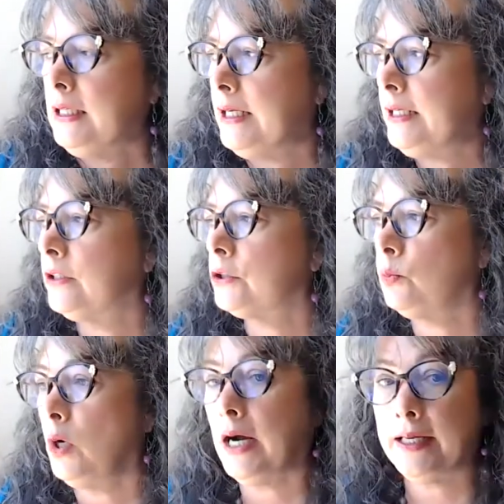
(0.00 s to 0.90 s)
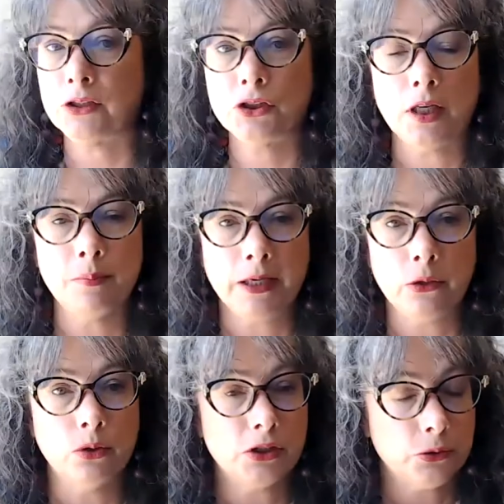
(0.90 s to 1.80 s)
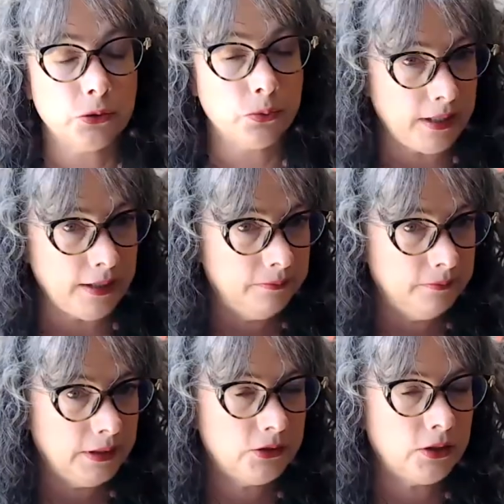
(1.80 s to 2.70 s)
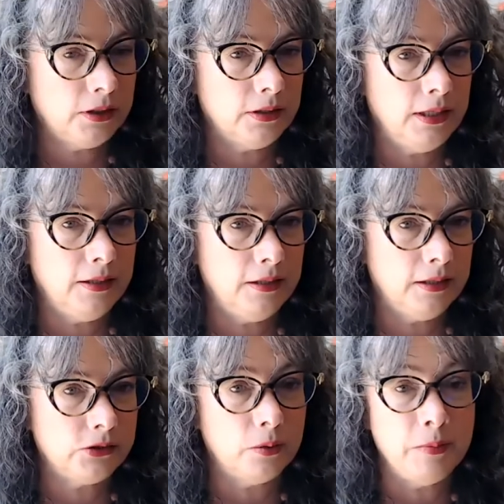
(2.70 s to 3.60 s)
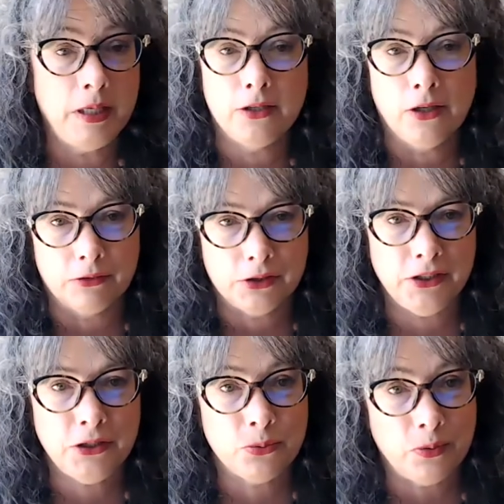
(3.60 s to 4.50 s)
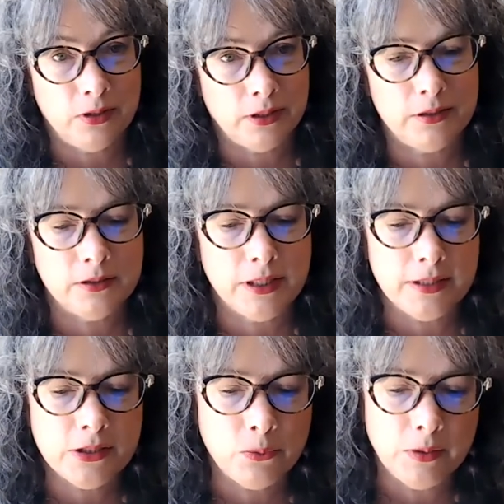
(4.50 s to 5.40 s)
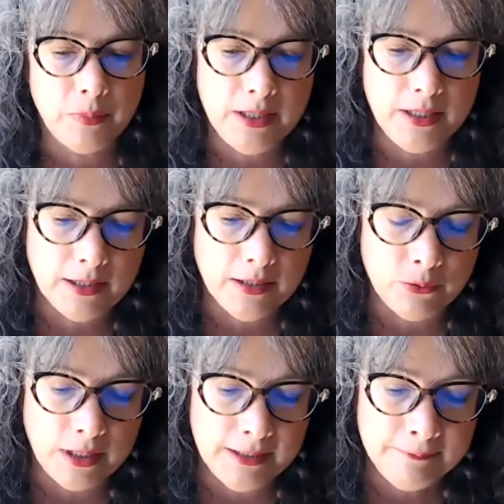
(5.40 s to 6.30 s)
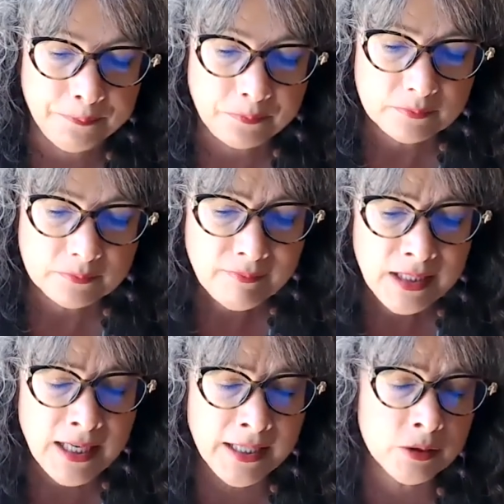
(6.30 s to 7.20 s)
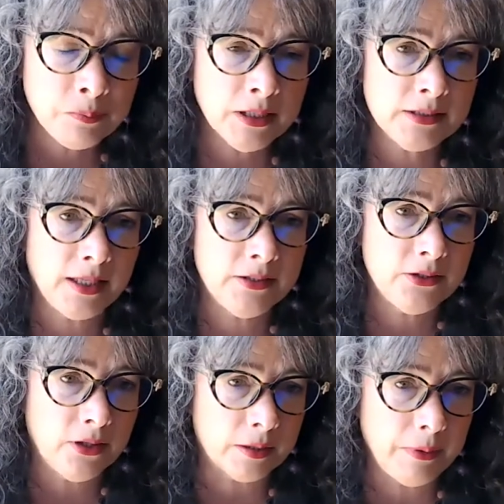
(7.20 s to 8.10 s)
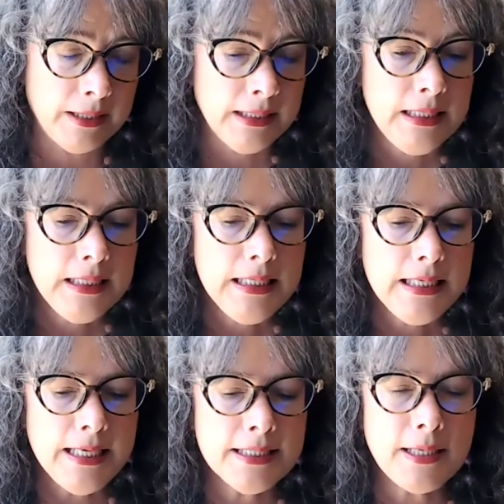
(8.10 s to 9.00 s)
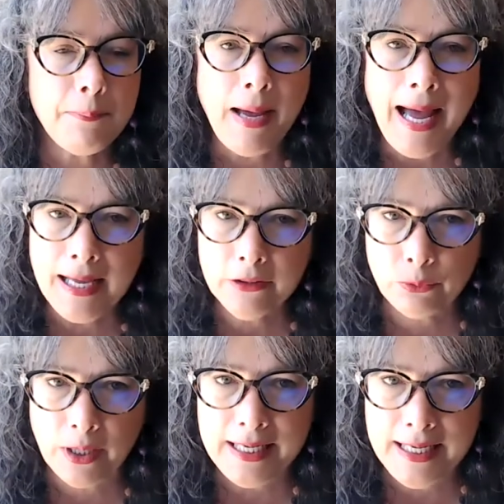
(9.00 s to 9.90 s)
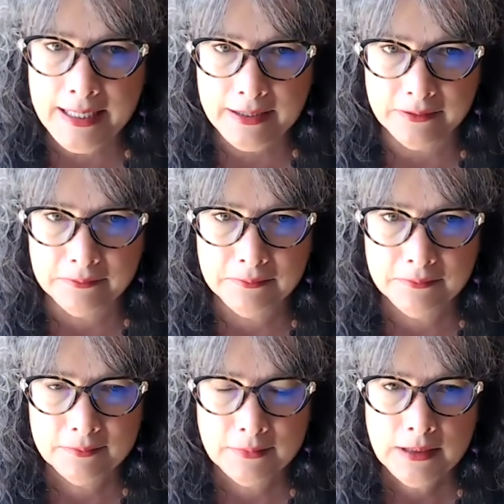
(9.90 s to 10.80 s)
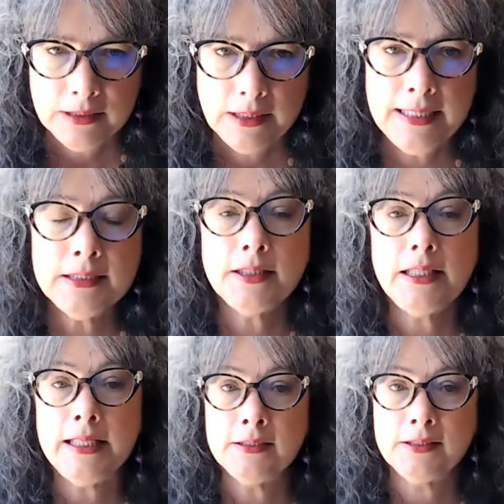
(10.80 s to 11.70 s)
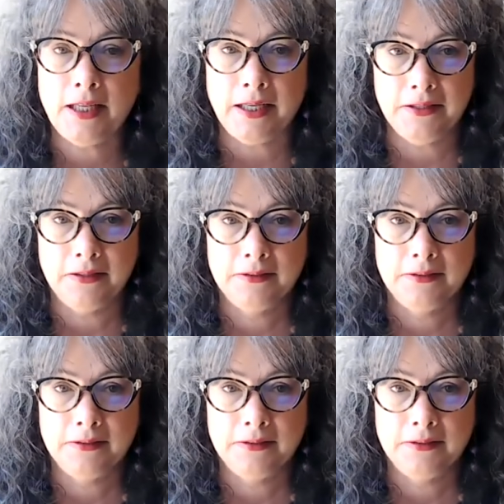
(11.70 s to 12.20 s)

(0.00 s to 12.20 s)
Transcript: Here's why I start my course with that. I start many conversations with it, clearly this one being a one. Hate to plug a TED Talk, but it's a pathway into the inside